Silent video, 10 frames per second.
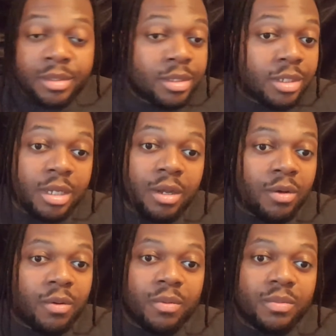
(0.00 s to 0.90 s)

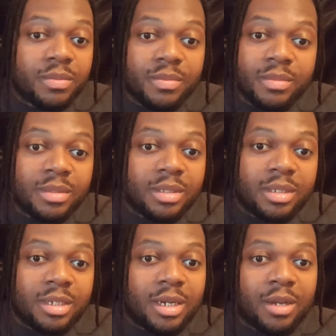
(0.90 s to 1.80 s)
So,
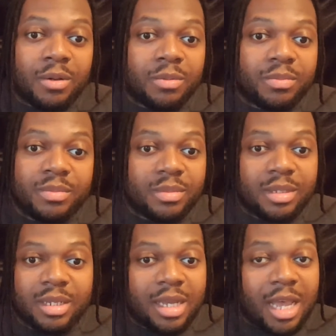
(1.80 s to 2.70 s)
you know,
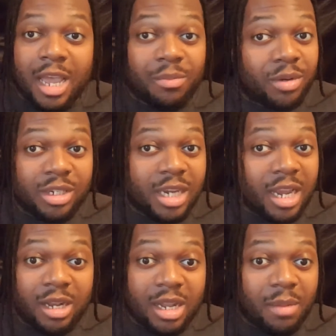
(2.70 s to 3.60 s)

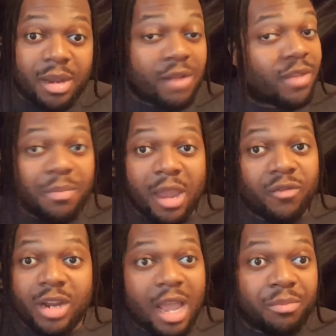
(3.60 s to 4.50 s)
if they pay for
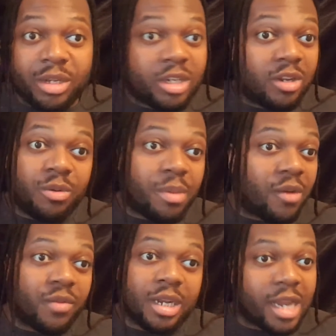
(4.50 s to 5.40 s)
the date, I appreciate you paying
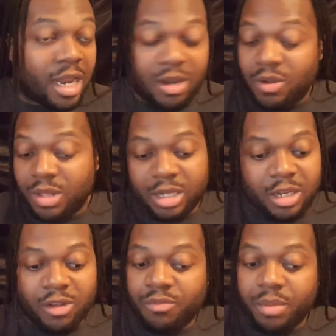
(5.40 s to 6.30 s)
for the date and all that
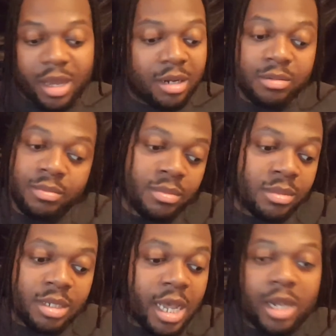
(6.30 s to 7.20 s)
stuff, but
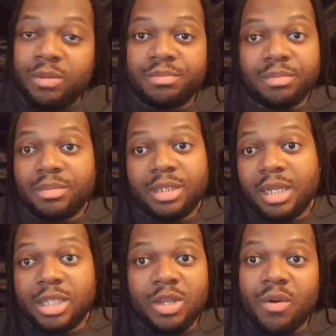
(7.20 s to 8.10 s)
I don't see
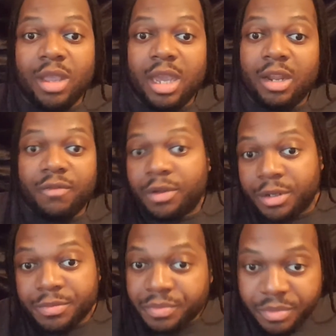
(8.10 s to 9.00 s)
this going any further.
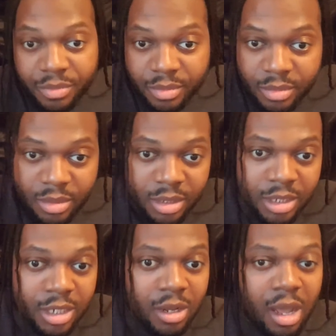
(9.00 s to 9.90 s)

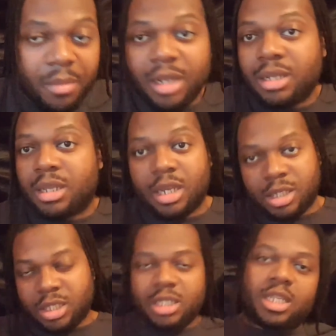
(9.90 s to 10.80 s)
You know, I mean, because,
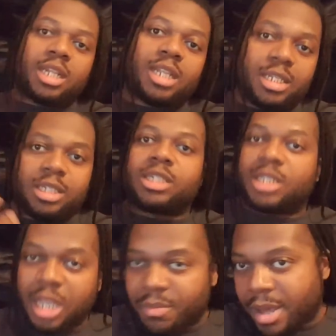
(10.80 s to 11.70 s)
just
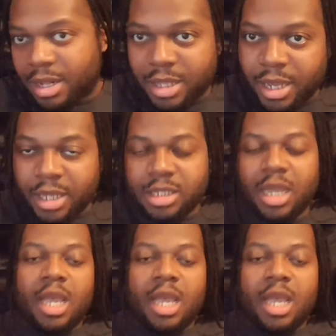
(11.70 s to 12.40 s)
think about it, ladies.